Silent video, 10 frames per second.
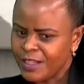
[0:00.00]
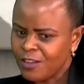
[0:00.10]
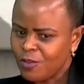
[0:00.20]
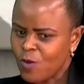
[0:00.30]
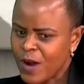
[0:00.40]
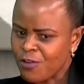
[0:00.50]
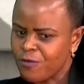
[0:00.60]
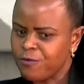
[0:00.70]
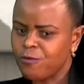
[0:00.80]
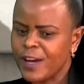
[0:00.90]
one
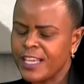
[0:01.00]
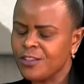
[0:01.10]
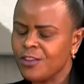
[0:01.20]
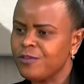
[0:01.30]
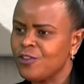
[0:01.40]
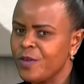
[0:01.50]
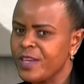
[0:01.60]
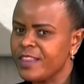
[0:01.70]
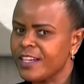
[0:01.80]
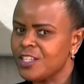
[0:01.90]
of ways of
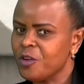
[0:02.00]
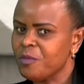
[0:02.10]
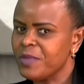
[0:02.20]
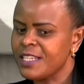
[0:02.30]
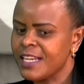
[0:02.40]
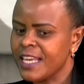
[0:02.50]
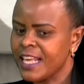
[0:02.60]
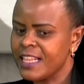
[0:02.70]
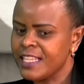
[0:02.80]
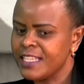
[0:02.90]
knowing that you're mentally
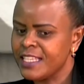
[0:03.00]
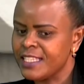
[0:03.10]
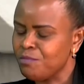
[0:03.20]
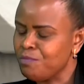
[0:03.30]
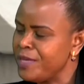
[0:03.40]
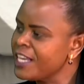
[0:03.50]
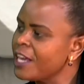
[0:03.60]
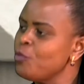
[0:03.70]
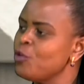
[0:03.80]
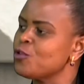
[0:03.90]
healthy is being
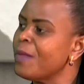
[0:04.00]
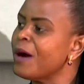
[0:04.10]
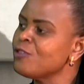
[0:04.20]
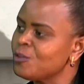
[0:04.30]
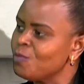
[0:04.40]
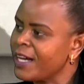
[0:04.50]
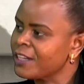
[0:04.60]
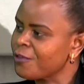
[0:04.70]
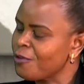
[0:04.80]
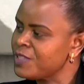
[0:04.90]
able to bounce
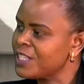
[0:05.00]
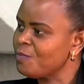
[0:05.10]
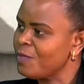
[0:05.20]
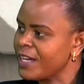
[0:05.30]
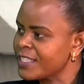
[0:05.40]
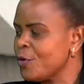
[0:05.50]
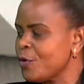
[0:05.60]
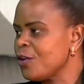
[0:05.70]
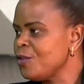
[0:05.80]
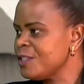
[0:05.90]
back from setbacks. They
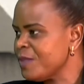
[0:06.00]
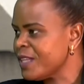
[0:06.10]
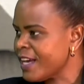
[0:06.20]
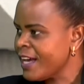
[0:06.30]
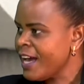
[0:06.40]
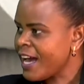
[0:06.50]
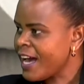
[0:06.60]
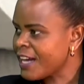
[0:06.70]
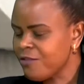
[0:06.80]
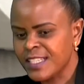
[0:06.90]
will always be there.
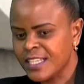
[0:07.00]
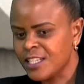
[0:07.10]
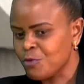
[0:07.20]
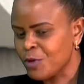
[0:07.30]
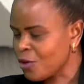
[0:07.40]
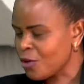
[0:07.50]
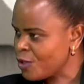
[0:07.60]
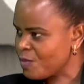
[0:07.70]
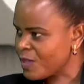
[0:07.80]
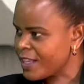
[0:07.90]
Adversities will always be there.